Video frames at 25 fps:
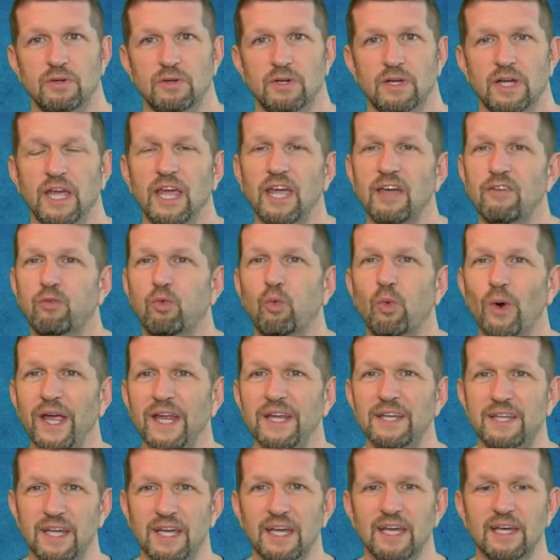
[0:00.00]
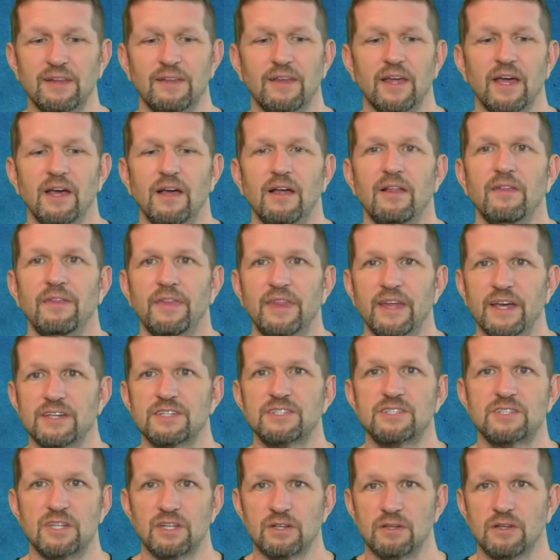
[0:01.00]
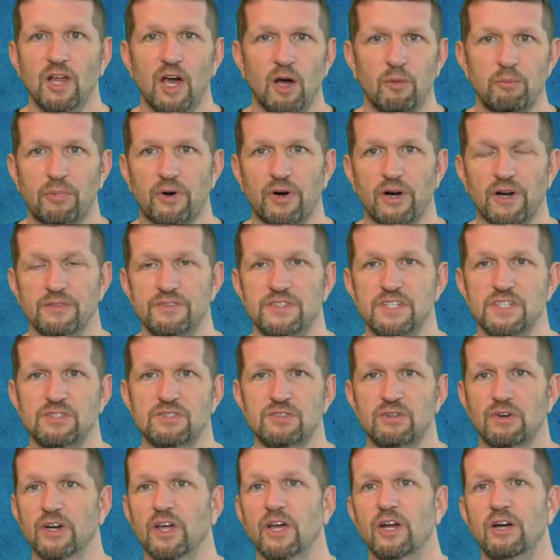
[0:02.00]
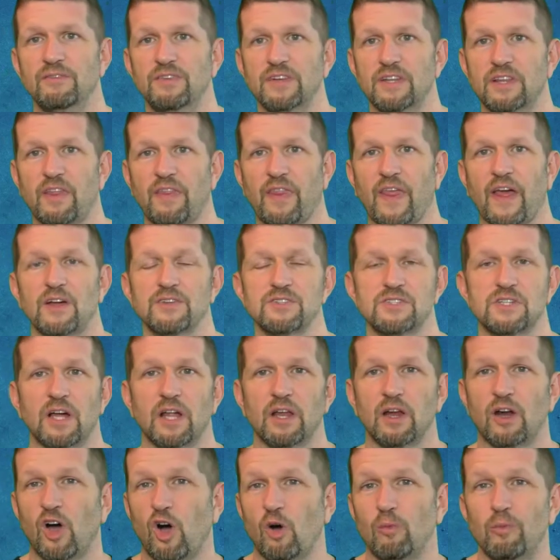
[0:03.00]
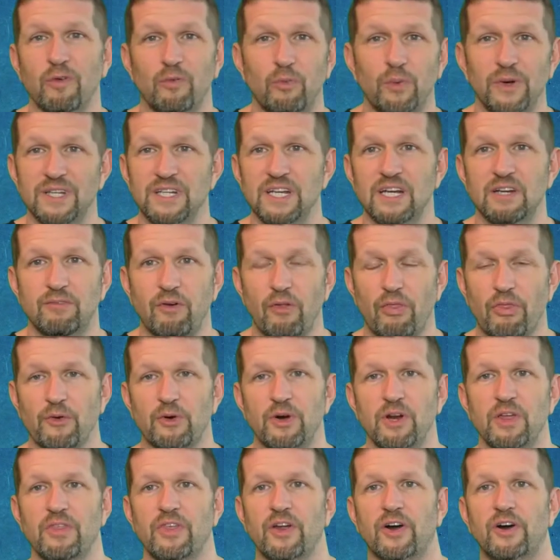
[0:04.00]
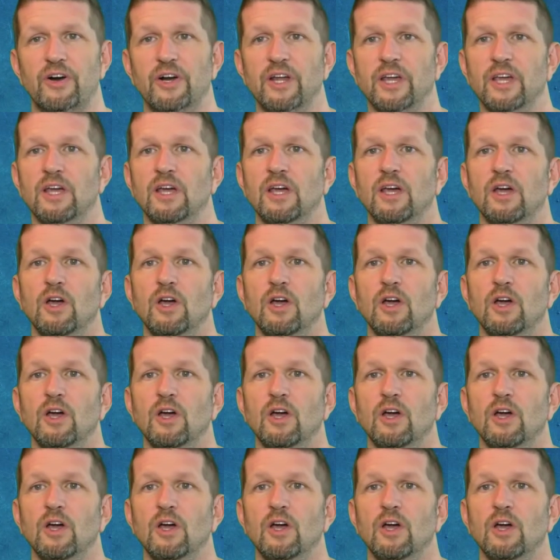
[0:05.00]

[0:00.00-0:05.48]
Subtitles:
If we did this number, if this $350,000 home, if we did it for $330,000,